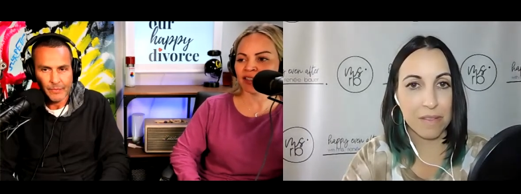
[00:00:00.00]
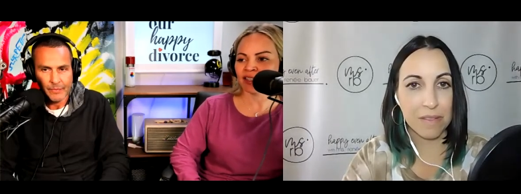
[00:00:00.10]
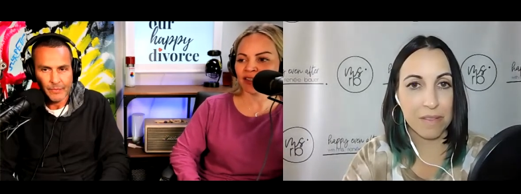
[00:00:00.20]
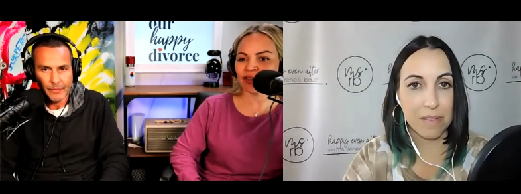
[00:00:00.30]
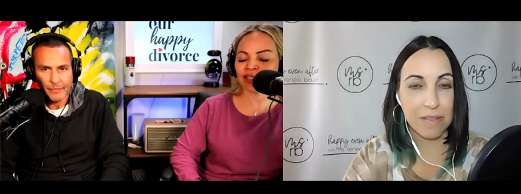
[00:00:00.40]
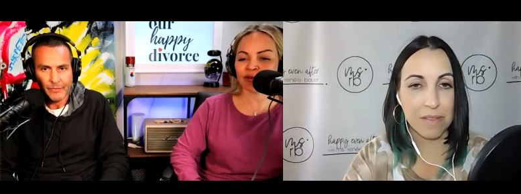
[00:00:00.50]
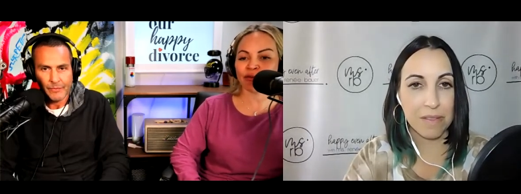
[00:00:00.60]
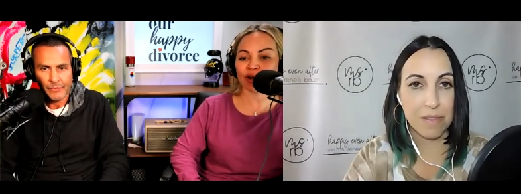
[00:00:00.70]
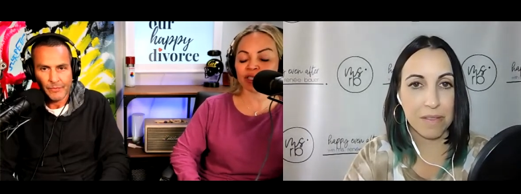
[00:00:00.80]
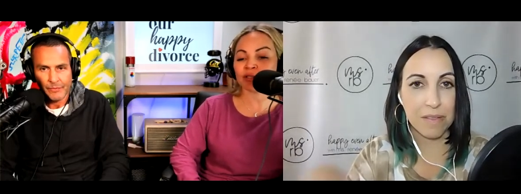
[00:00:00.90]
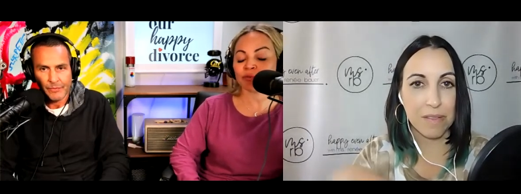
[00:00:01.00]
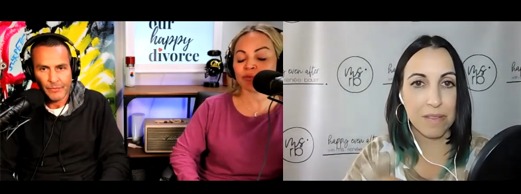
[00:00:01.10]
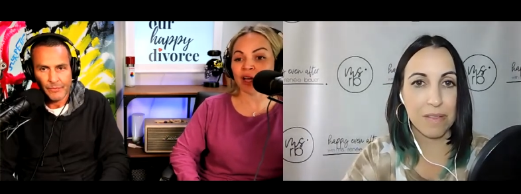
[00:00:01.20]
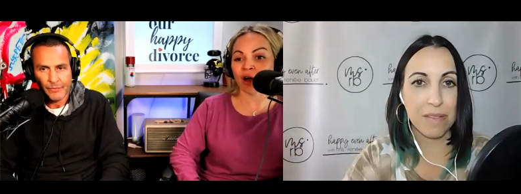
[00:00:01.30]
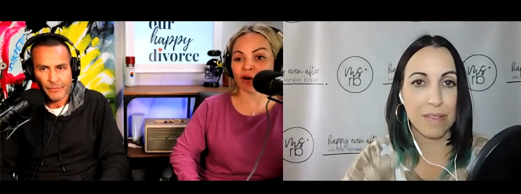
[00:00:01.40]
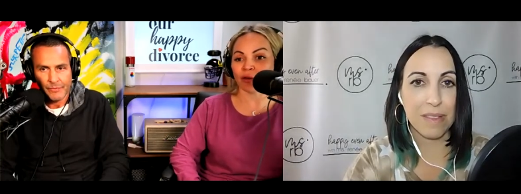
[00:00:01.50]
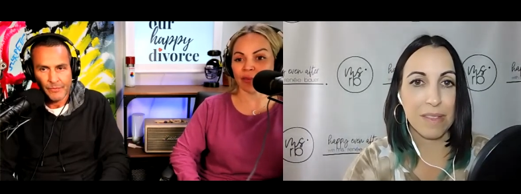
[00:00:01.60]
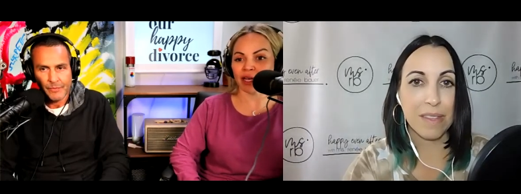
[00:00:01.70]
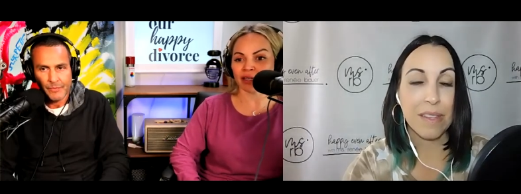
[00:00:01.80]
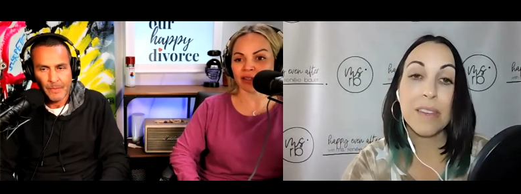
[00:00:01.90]
Speaker 1: this divorce is really hard on me."
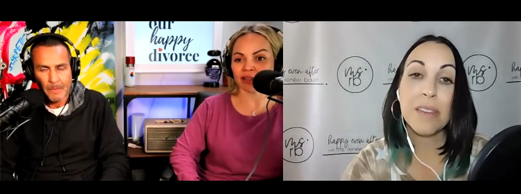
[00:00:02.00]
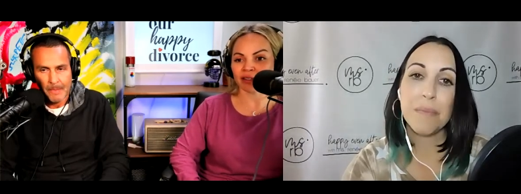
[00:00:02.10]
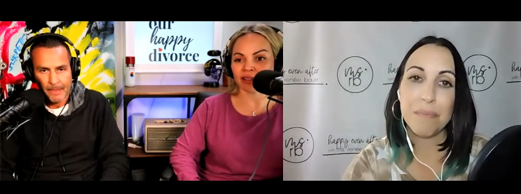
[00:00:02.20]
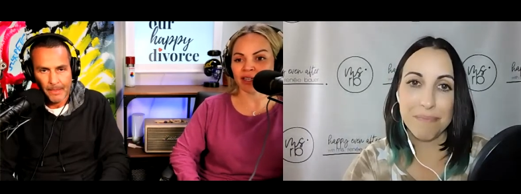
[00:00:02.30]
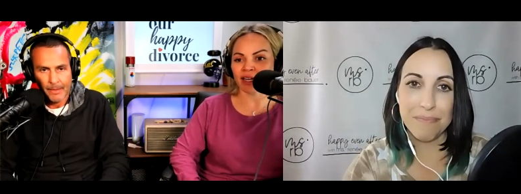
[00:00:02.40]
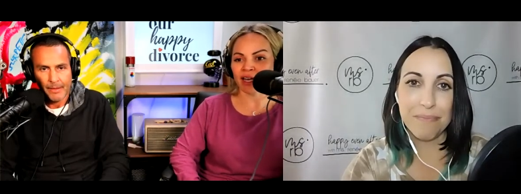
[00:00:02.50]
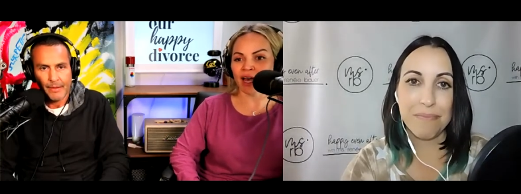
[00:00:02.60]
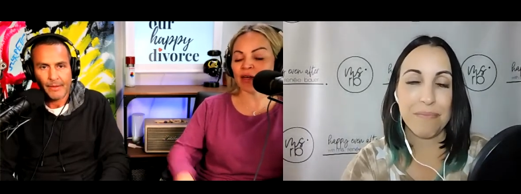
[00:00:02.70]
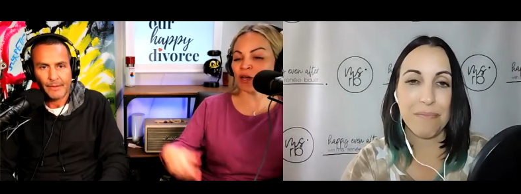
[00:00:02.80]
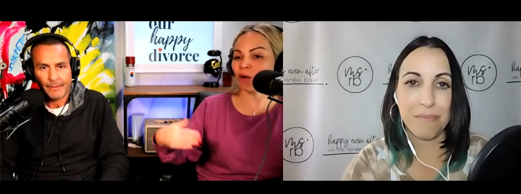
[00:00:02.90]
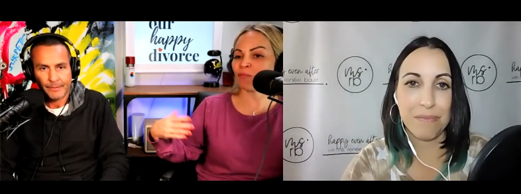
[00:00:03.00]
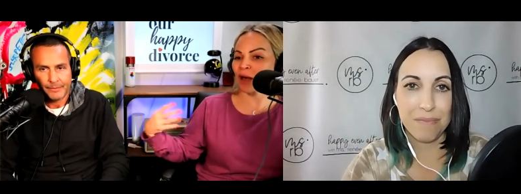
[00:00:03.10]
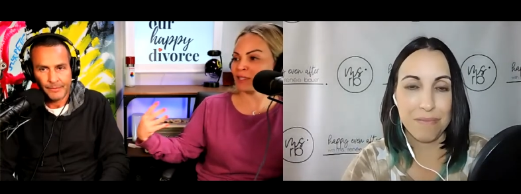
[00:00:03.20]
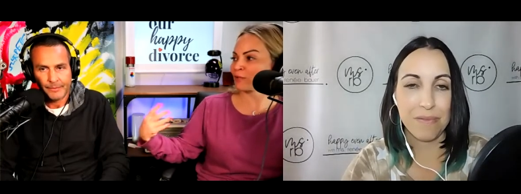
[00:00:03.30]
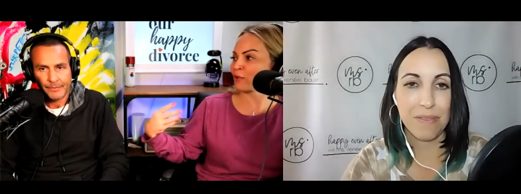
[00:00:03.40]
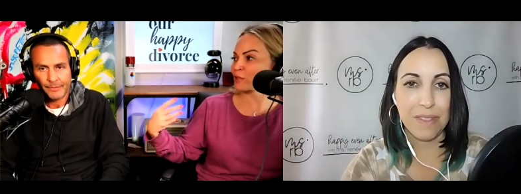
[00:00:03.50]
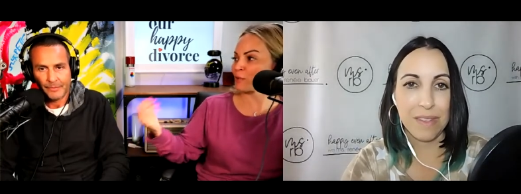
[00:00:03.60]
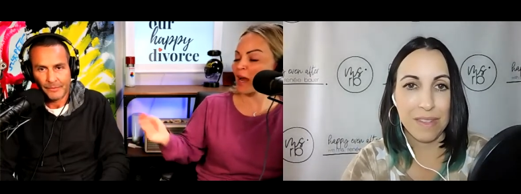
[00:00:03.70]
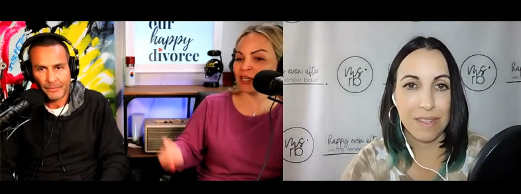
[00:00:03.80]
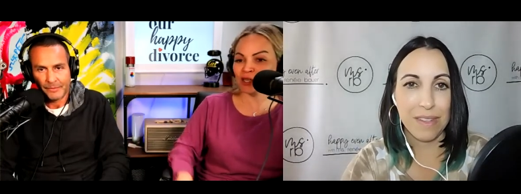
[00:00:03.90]
Mm-hmm. And mm. you know, Ben's first
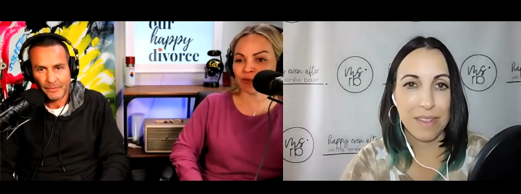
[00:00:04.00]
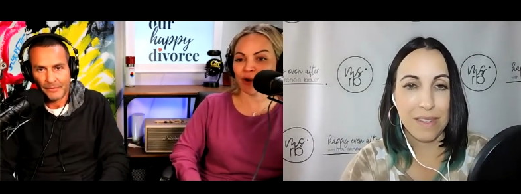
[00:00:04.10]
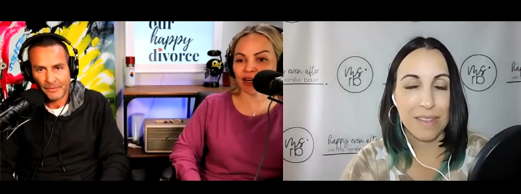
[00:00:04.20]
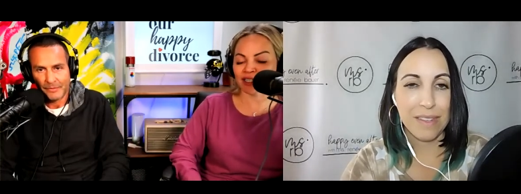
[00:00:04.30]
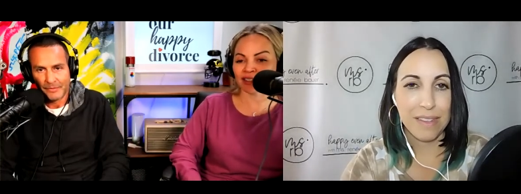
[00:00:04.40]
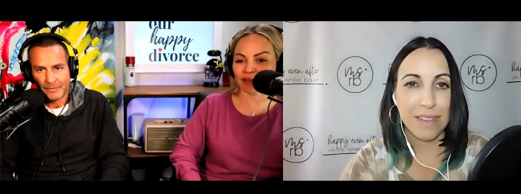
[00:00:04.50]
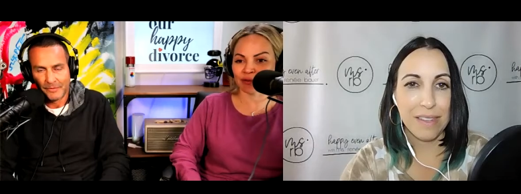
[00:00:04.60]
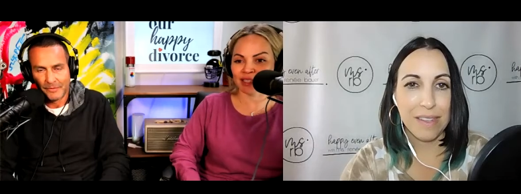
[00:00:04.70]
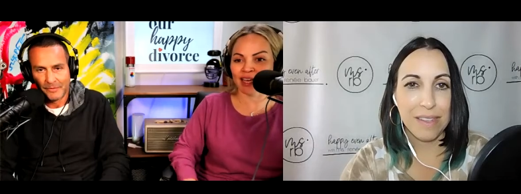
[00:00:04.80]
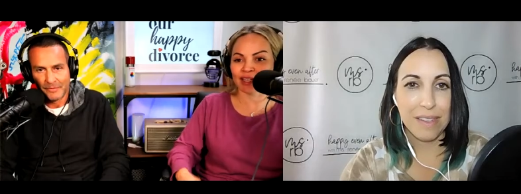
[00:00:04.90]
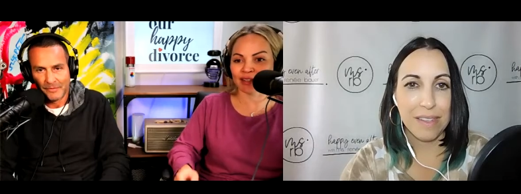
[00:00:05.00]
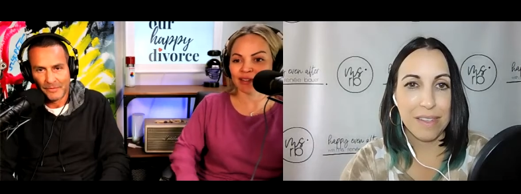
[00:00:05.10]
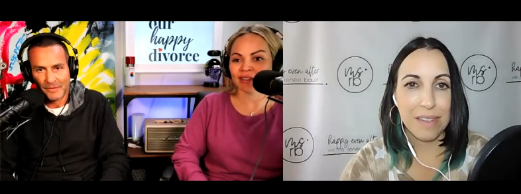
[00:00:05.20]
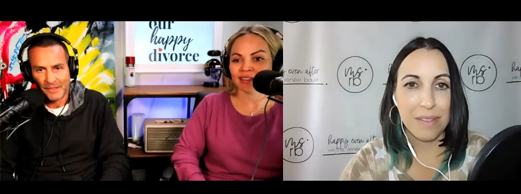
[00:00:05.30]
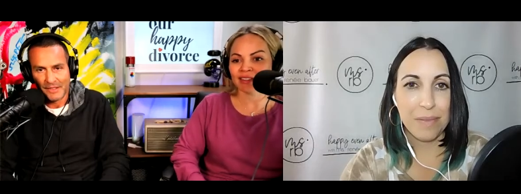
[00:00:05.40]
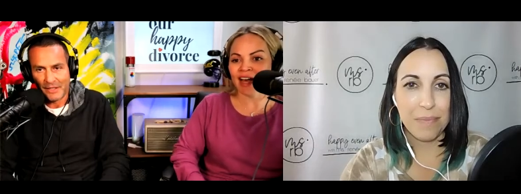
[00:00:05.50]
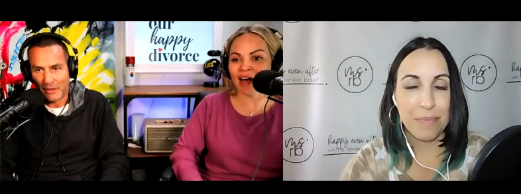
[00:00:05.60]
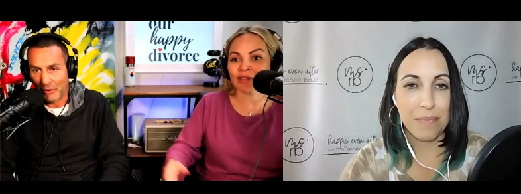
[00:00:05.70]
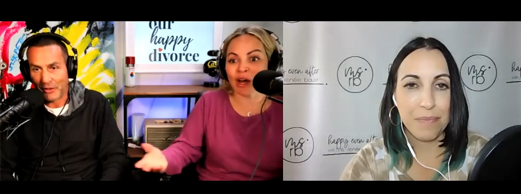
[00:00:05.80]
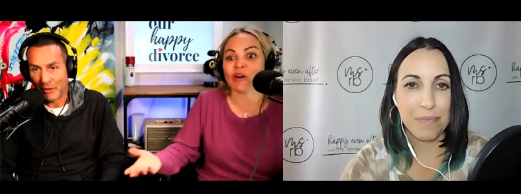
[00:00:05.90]
reaction wanted was like, you,
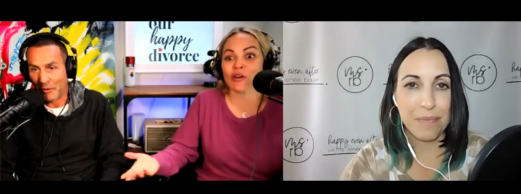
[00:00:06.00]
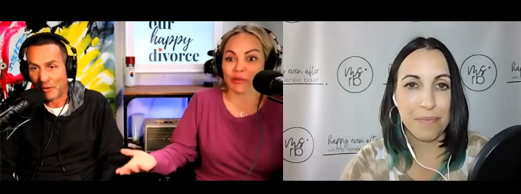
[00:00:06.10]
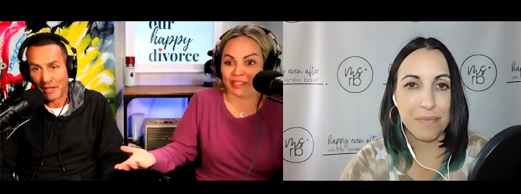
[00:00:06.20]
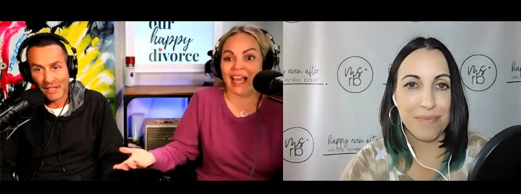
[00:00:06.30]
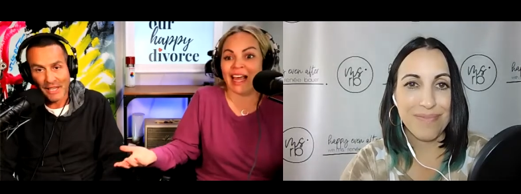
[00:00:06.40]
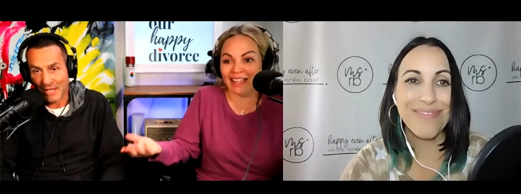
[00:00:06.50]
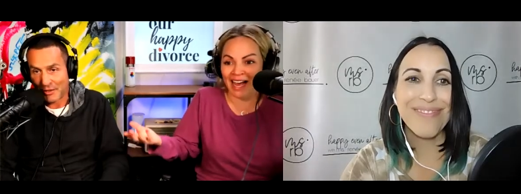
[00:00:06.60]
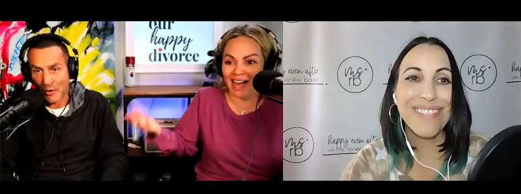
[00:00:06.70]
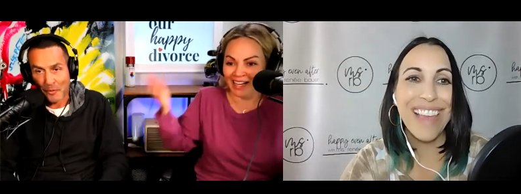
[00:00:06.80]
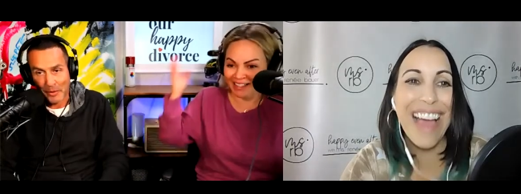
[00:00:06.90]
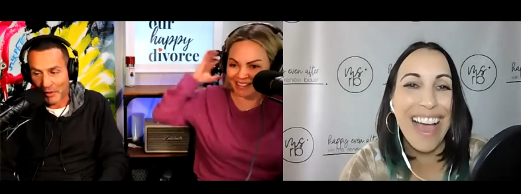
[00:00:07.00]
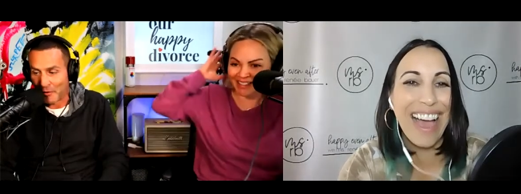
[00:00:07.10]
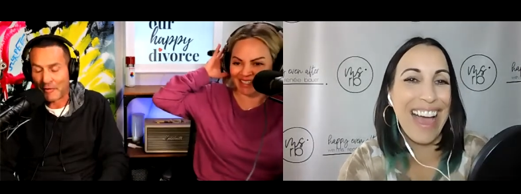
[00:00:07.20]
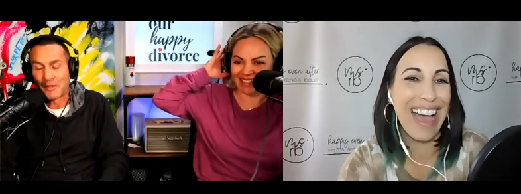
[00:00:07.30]
you,
Speaker 2: little sob you have no